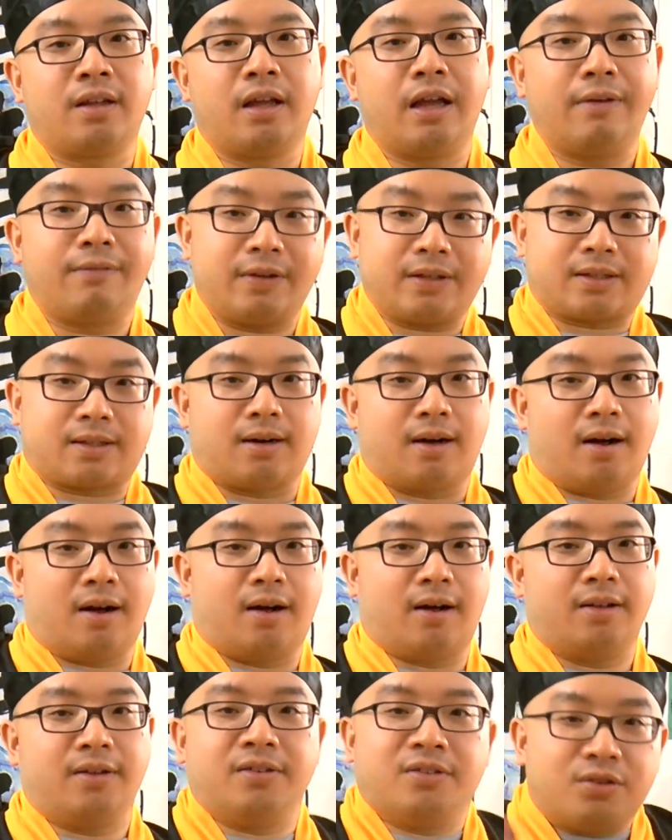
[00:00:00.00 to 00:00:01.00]
If it's
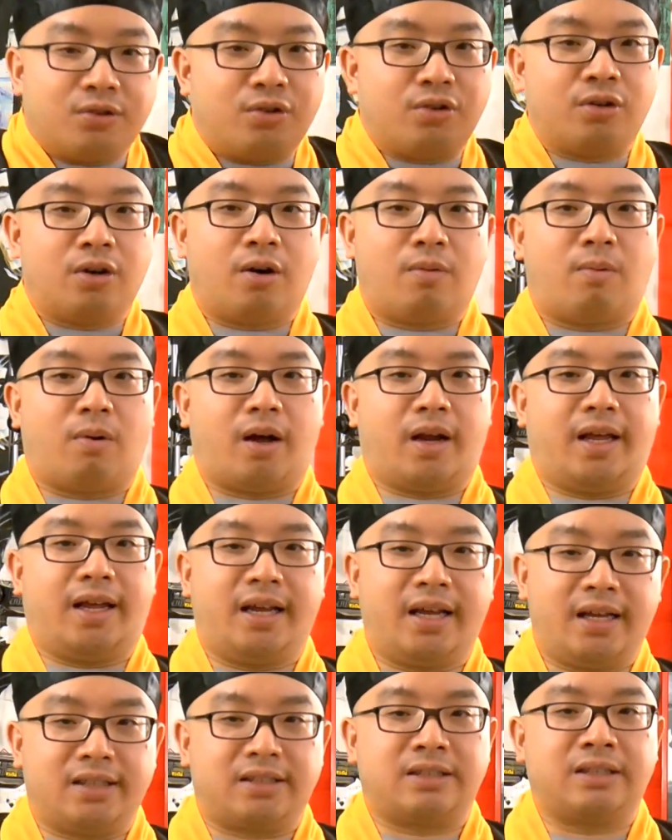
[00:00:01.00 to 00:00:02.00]
gone, you know what it
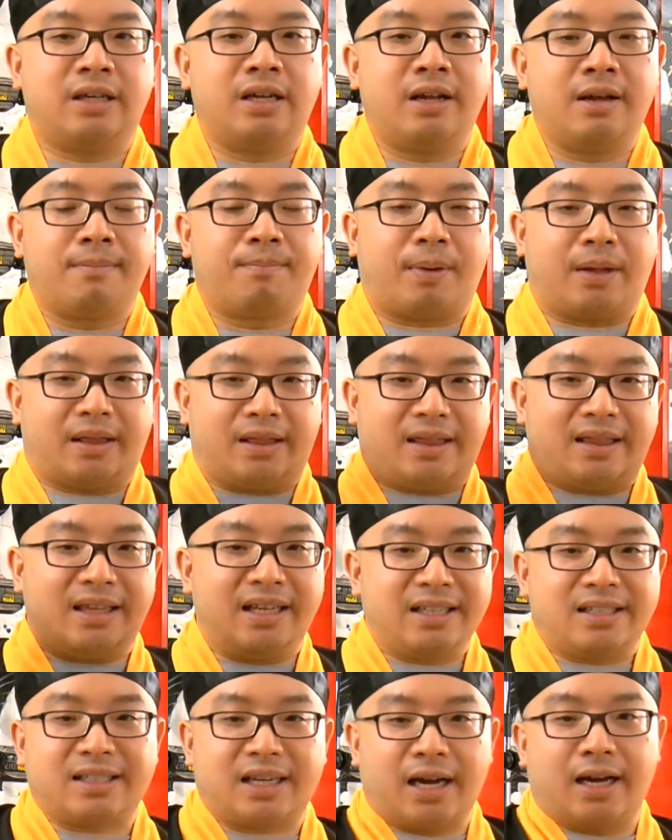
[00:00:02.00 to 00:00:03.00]
is. But
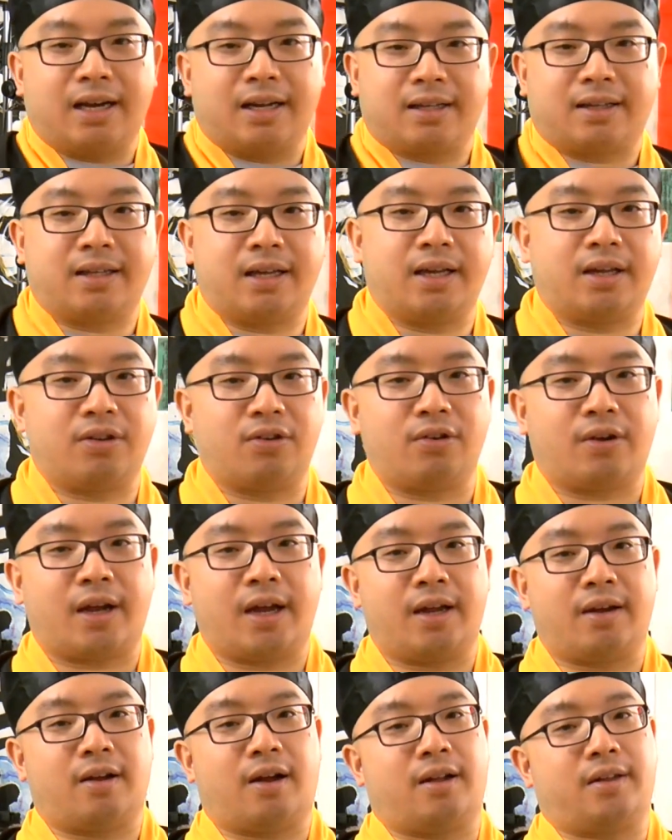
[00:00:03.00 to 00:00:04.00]
this kind of thing, you
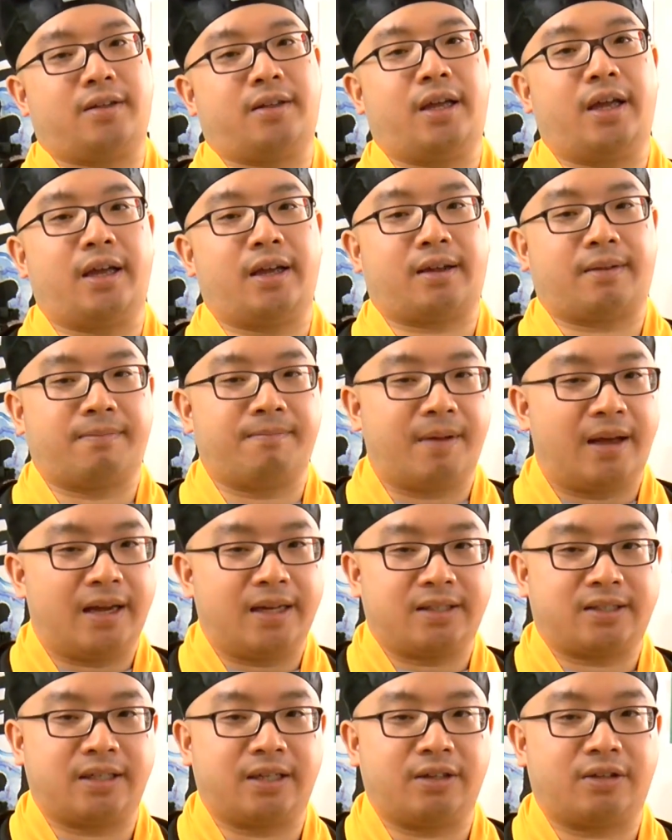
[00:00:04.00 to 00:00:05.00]
cannot take
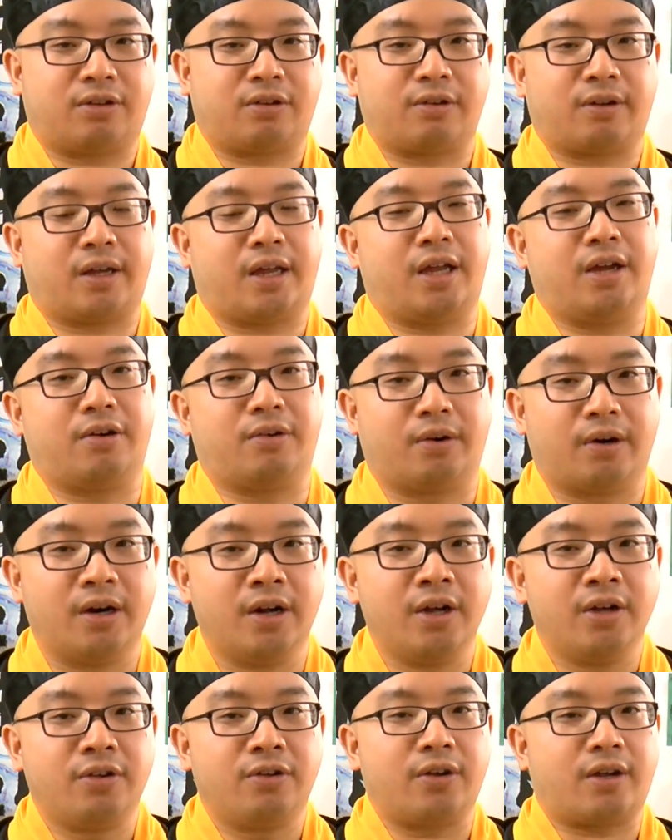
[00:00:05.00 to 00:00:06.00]
medicine to cure.
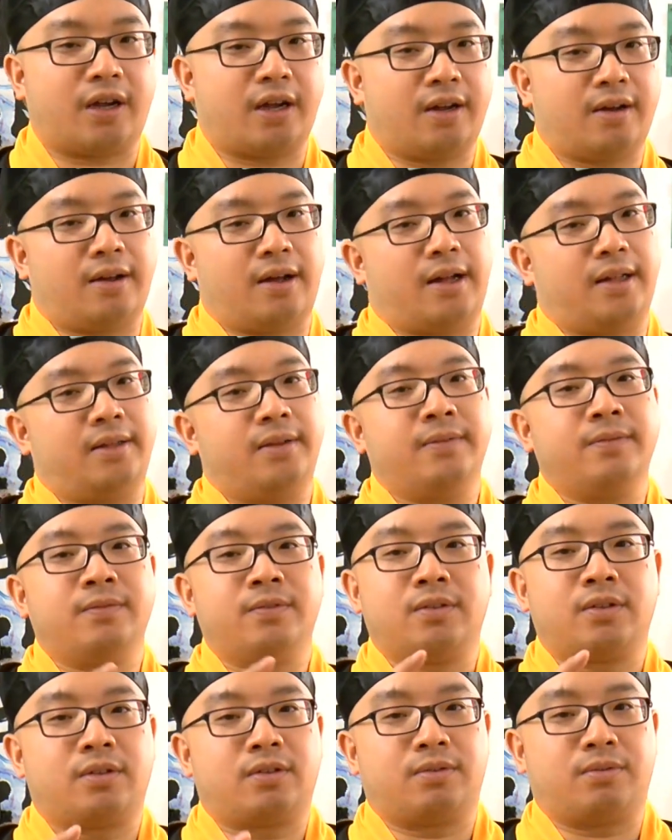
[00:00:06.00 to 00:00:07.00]
You cannot,
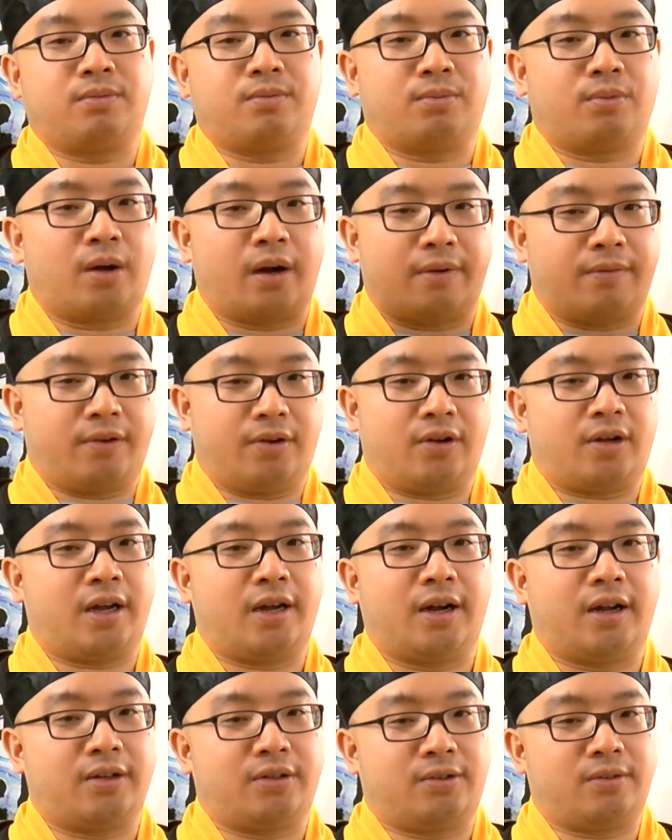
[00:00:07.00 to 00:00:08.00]
whatever, you
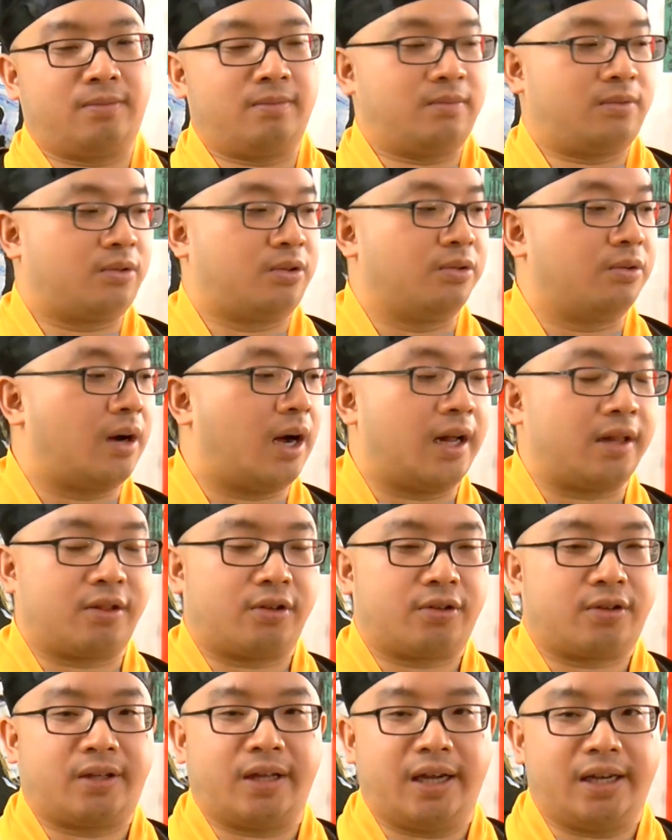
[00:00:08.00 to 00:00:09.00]
cannot do
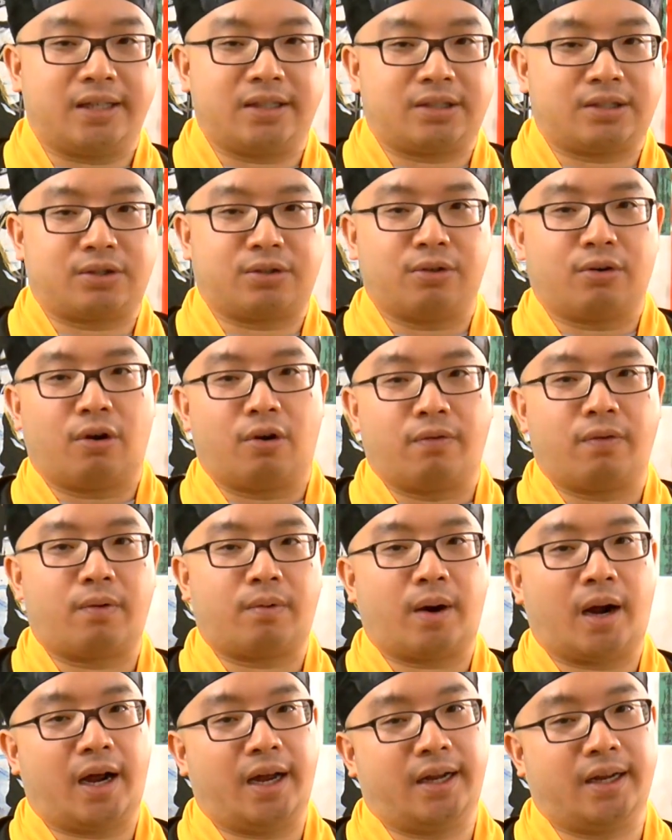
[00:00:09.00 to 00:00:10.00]
other things to
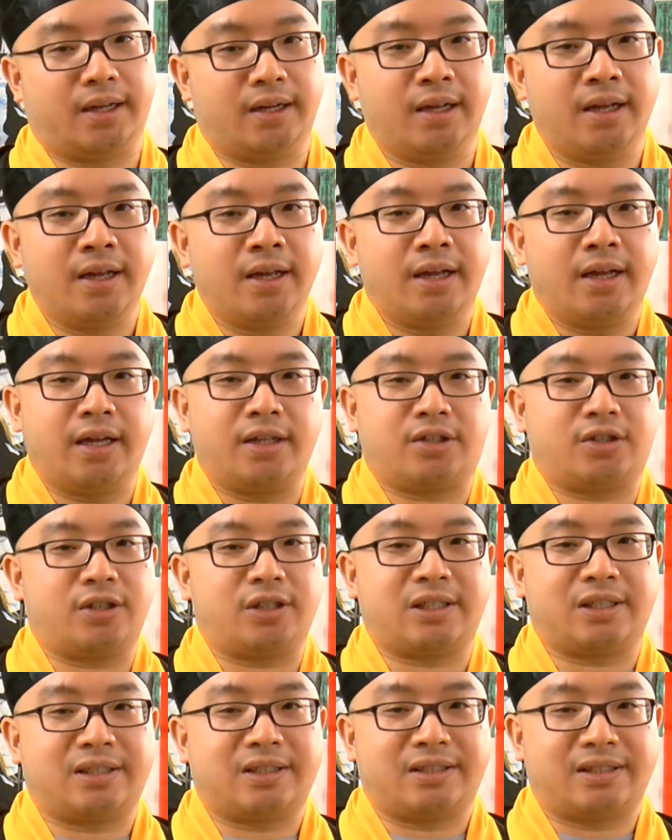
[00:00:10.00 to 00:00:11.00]
override it. It
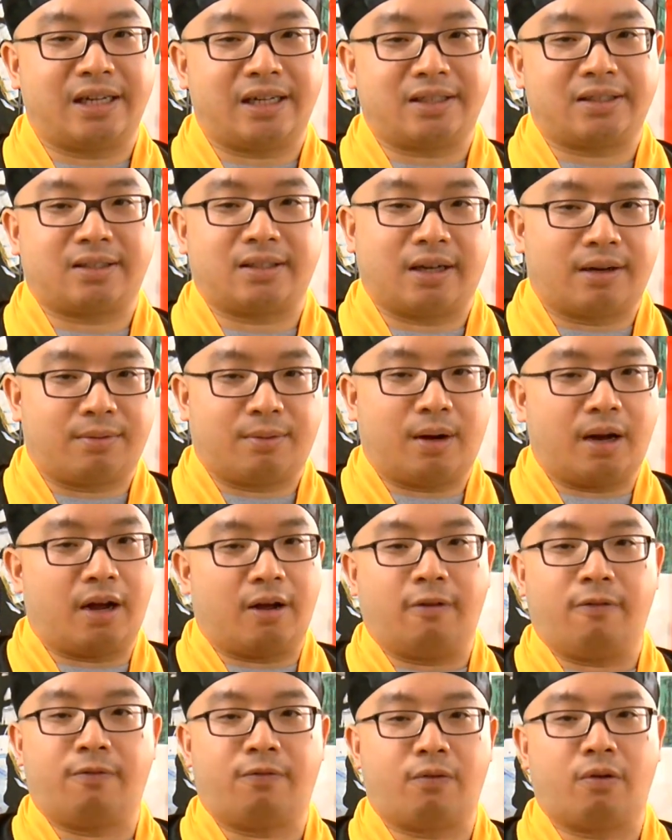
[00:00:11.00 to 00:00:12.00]
just sticks
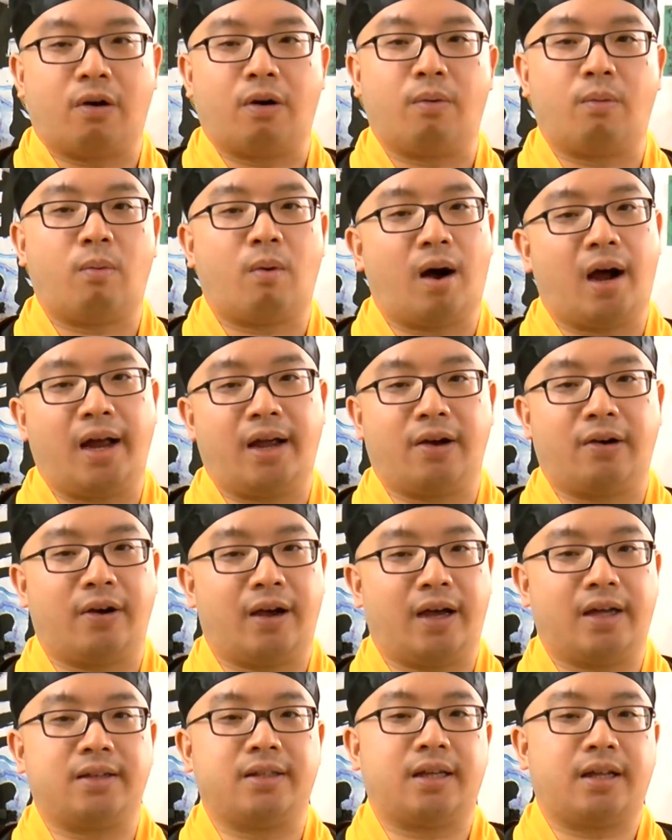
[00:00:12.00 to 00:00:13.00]
around for a while
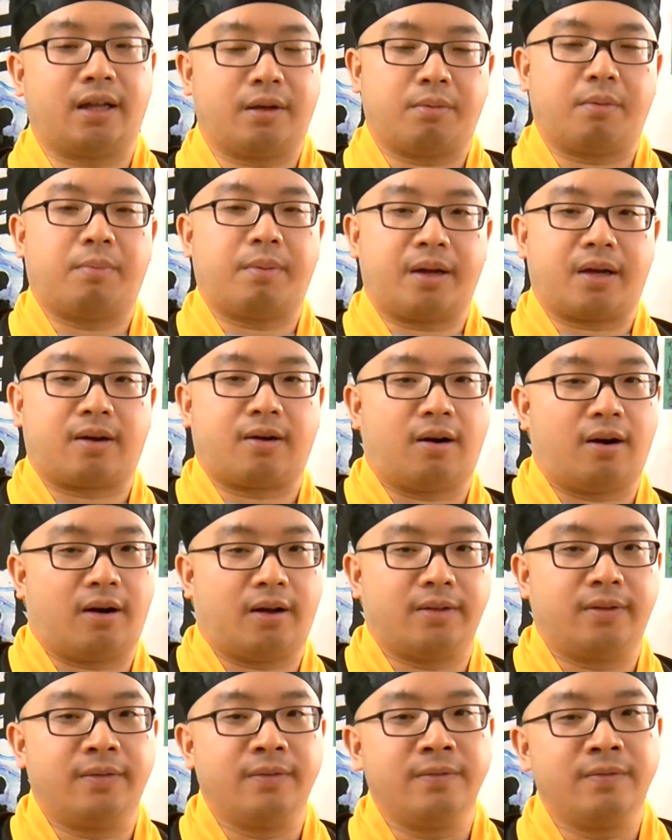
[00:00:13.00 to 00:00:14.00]
and then it will be
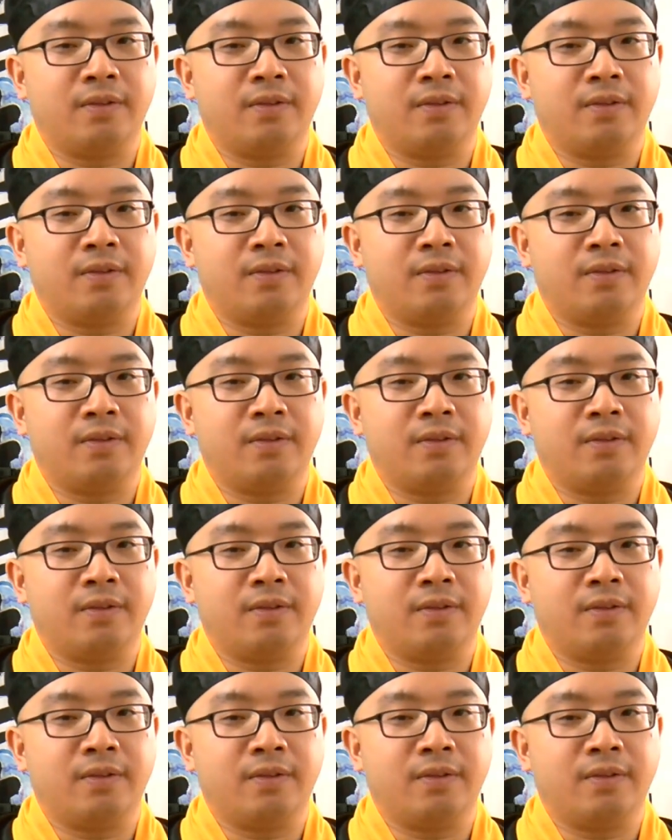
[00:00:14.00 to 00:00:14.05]
gone.